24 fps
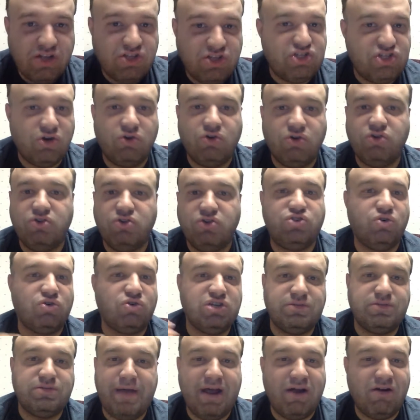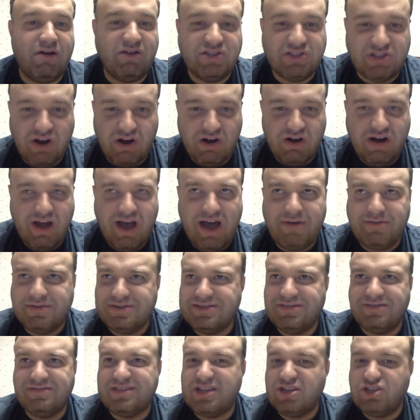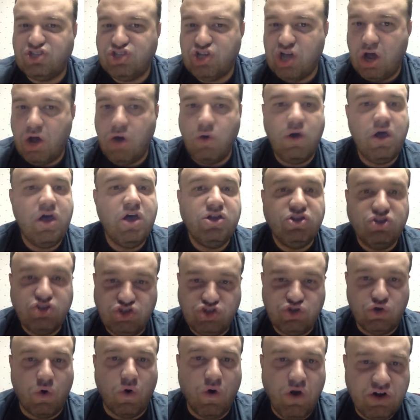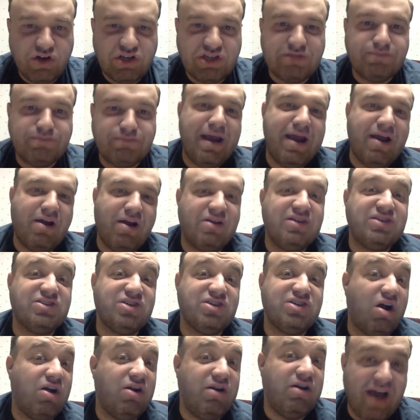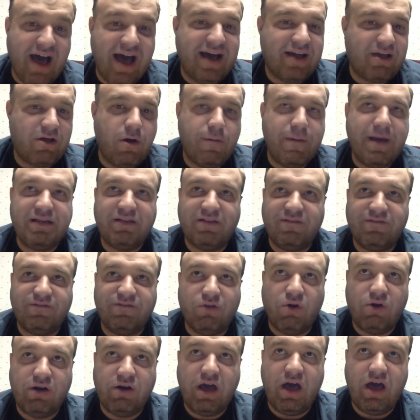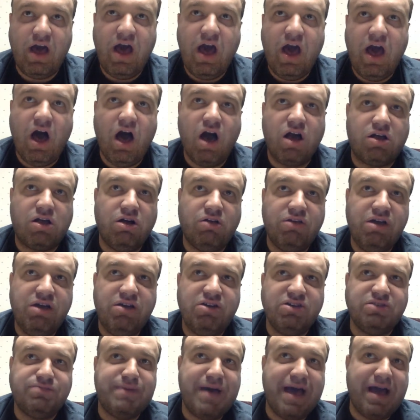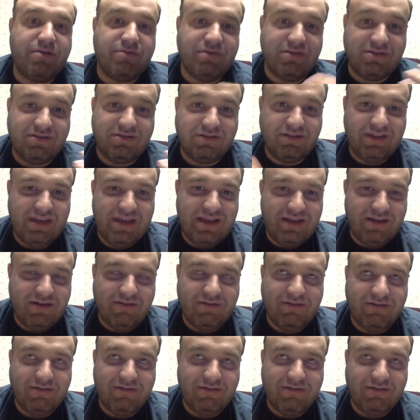George's parents are not. I almost don't say Joe. George's parents are not going back to Florida. Uncle Leo's back with Lydia.